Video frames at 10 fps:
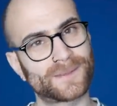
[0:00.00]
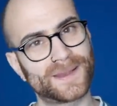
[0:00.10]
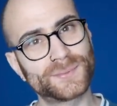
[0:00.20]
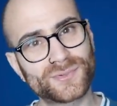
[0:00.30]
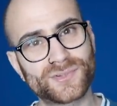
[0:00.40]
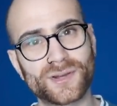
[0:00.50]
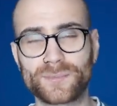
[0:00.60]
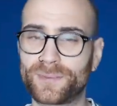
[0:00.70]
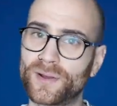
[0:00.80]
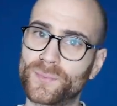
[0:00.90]
And also,
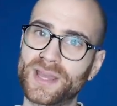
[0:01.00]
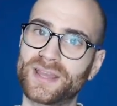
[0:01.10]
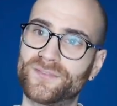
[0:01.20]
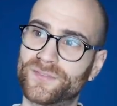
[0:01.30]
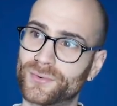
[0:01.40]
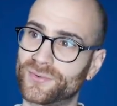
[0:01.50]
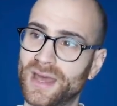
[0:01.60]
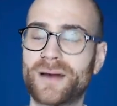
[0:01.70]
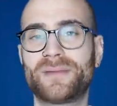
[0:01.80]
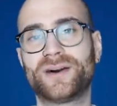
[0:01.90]
by waiting for
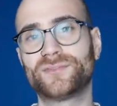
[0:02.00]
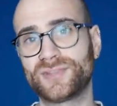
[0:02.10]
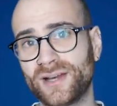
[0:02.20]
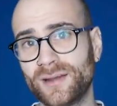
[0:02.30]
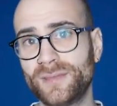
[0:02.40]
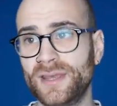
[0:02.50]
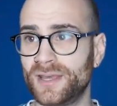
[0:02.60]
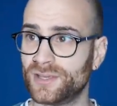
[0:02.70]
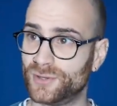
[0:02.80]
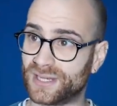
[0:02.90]
that amount of time,
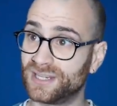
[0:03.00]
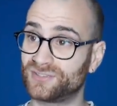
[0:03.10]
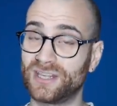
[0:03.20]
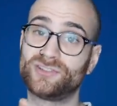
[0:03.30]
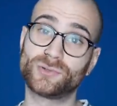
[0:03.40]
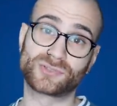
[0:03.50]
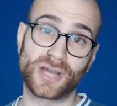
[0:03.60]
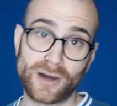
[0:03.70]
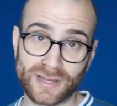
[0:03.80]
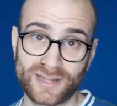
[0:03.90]
you can assess your
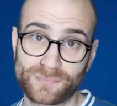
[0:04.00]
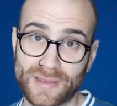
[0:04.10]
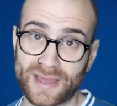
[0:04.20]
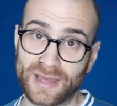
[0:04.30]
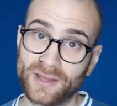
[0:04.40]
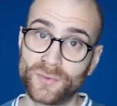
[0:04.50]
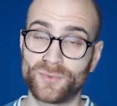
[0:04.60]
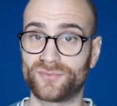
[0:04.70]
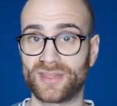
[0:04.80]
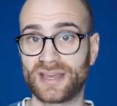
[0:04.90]
targets better
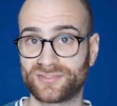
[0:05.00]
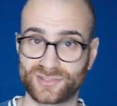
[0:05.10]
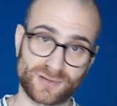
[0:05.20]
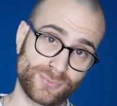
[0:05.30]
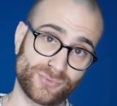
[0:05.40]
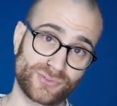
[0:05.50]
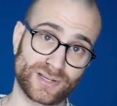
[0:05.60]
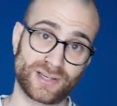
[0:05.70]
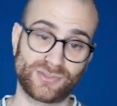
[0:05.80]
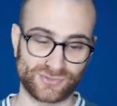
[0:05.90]
with their sample
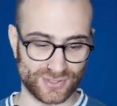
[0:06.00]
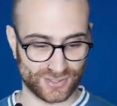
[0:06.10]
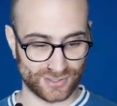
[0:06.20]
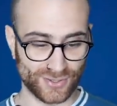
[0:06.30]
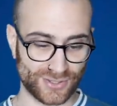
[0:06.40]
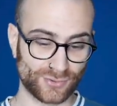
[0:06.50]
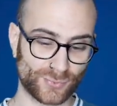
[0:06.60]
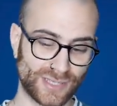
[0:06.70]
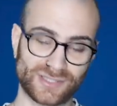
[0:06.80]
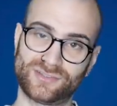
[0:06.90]
size. So you can look at your
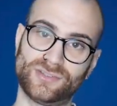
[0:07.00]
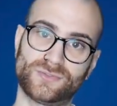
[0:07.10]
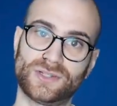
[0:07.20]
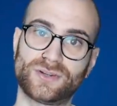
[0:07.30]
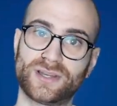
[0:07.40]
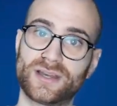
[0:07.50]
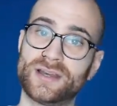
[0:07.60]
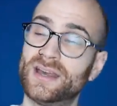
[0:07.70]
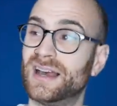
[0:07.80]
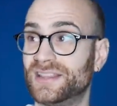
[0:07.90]
weaknesses for longer,
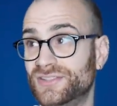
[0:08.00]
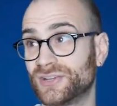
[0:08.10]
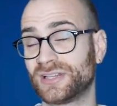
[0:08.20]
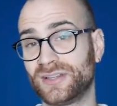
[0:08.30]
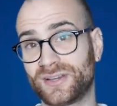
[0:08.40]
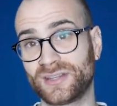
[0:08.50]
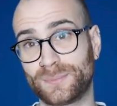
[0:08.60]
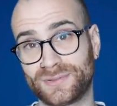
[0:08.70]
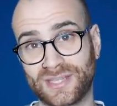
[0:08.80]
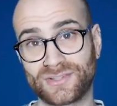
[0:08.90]
and then you can look at the
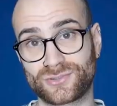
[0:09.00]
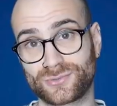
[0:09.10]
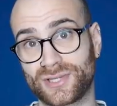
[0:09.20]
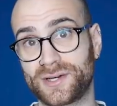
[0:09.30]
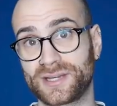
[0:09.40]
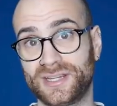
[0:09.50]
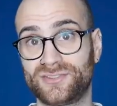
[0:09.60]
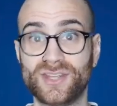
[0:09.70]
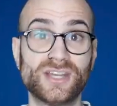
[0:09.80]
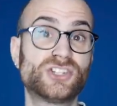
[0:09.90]
potential
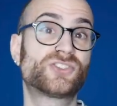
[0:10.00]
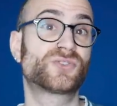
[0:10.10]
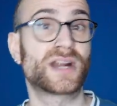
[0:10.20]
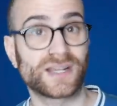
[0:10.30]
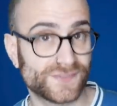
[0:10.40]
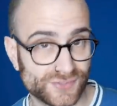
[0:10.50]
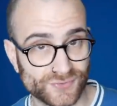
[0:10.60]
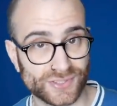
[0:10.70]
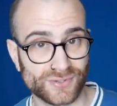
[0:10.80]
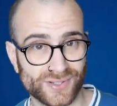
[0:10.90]
target's strengths
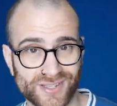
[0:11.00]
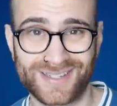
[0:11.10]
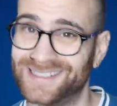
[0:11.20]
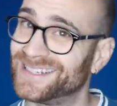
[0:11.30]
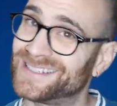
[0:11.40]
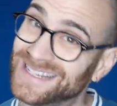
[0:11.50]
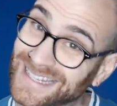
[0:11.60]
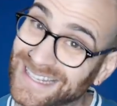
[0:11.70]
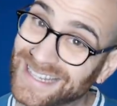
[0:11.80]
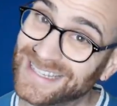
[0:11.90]
for longer. You
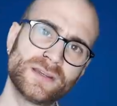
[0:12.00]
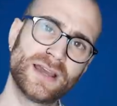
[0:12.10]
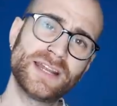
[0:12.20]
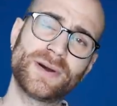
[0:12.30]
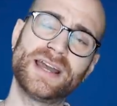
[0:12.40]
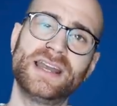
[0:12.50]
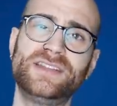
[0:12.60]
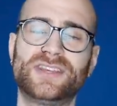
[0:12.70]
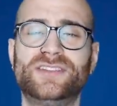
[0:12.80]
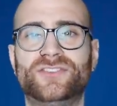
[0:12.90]
dig? Anyway,
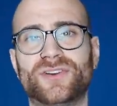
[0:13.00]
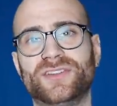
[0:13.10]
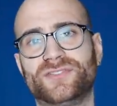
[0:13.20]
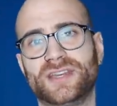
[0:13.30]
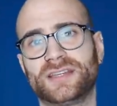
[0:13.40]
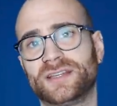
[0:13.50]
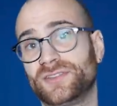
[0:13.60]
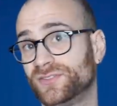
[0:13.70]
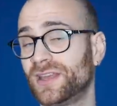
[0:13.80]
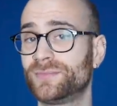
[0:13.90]
it's interesting.
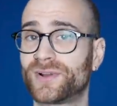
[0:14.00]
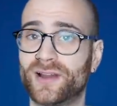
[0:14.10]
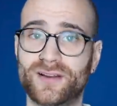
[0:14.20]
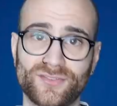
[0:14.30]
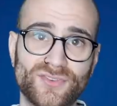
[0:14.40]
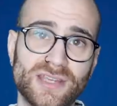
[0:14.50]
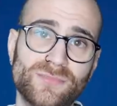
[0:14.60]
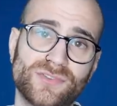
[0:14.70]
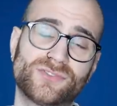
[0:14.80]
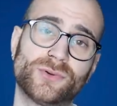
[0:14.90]
The same recurring
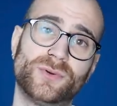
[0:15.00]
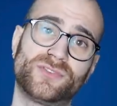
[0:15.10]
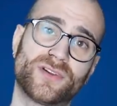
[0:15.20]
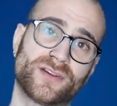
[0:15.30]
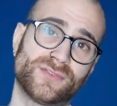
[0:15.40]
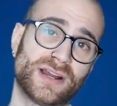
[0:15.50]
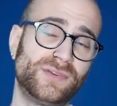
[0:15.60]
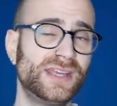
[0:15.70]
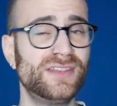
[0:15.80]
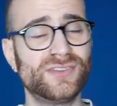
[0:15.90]
themes and stories going
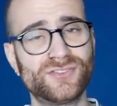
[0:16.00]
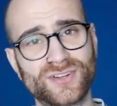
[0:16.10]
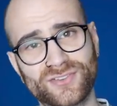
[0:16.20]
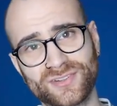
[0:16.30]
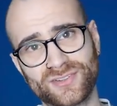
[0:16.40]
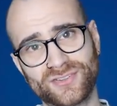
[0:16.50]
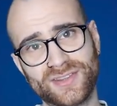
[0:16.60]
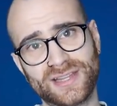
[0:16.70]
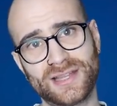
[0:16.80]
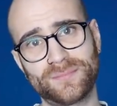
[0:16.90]
around. It is interesting to see
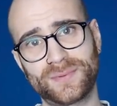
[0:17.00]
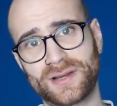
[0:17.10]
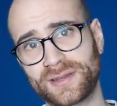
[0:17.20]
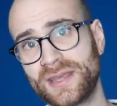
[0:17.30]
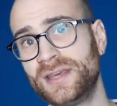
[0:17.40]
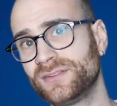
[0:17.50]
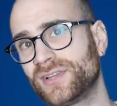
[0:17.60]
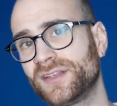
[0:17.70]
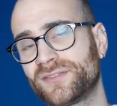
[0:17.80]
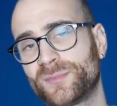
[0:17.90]
that Lampard
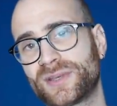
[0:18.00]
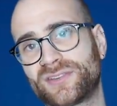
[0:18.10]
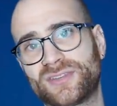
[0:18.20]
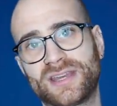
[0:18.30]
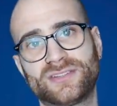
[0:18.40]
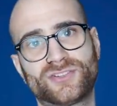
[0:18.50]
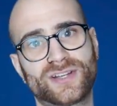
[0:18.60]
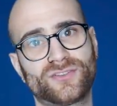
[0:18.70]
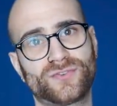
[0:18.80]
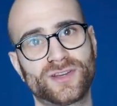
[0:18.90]
does have a big say in
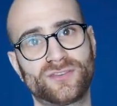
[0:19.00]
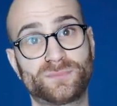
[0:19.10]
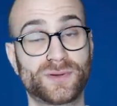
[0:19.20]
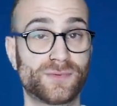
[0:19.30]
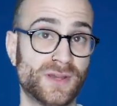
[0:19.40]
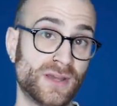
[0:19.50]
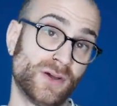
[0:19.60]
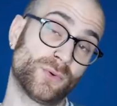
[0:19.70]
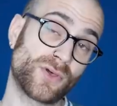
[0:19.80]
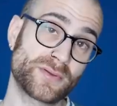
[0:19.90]
transfers, but
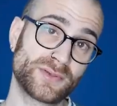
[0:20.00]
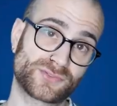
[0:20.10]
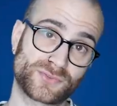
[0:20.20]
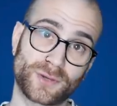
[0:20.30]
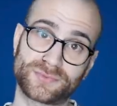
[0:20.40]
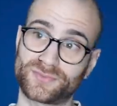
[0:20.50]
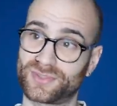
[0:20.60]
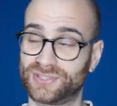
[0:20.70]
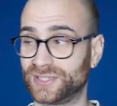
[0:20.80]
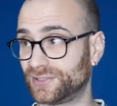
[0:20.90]
although he was robbed of
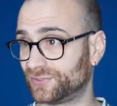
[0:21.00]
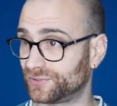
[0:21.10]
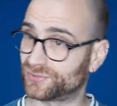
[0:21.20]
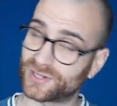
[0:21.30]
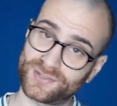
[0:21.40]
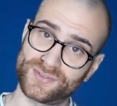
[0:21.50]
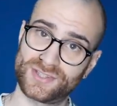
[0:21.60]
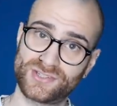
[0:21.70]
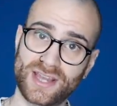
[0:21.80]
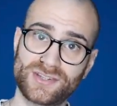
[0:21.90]
the chance to strengthen
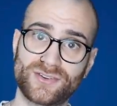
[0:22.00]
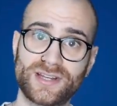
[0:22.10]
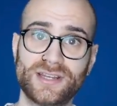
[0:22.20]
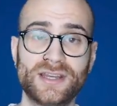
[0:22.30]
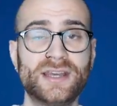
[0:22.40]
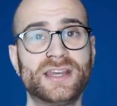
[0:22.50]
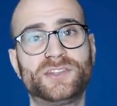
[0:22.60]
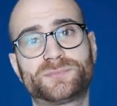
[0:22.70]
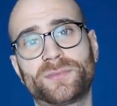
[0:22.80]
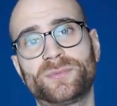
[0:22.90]
in January, he's
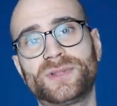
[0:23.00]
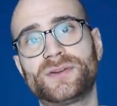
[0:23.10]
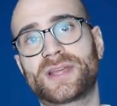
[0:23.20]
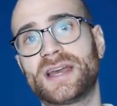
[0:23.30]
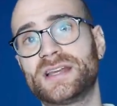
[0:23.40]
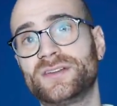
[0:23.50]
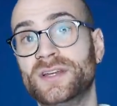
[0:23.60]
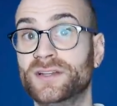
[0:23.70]
probably okay